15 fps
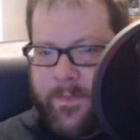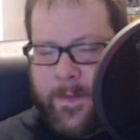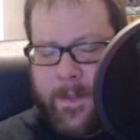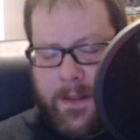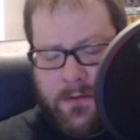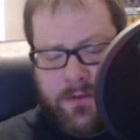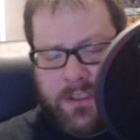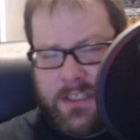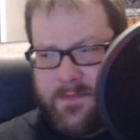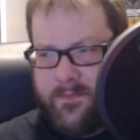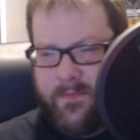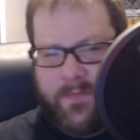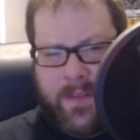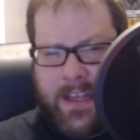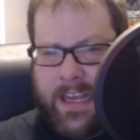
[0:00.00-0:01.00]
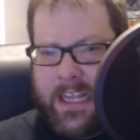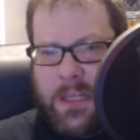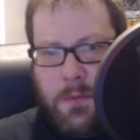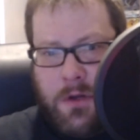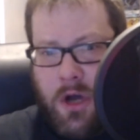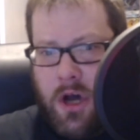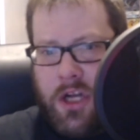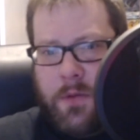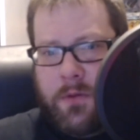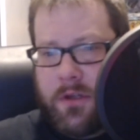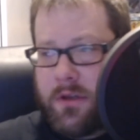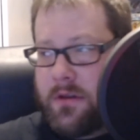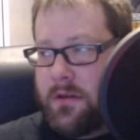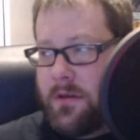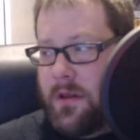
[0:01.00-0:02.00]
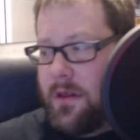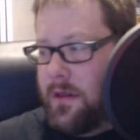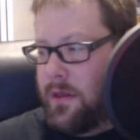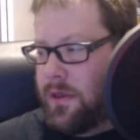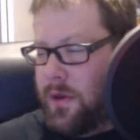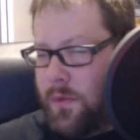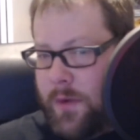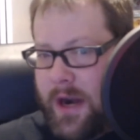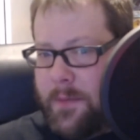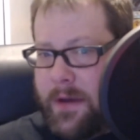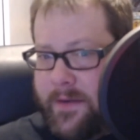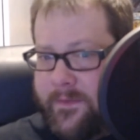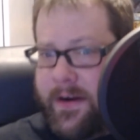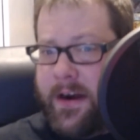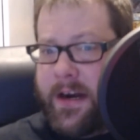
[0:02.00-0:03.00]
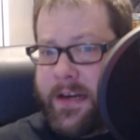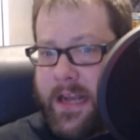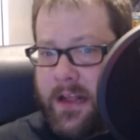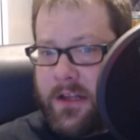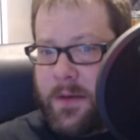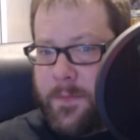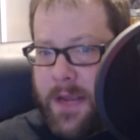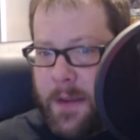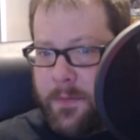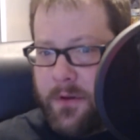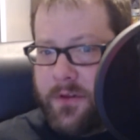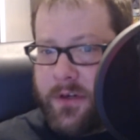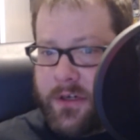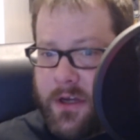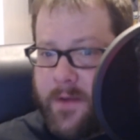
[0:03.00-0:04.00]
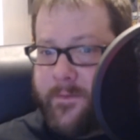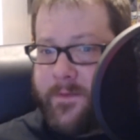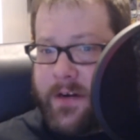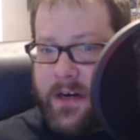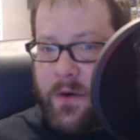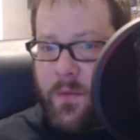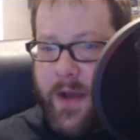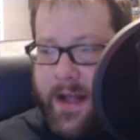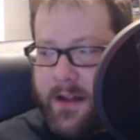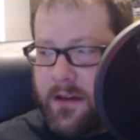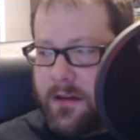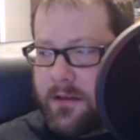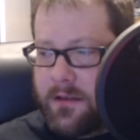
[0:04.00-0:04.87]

just get them on Audible. They're read by very talented people. They're done very well.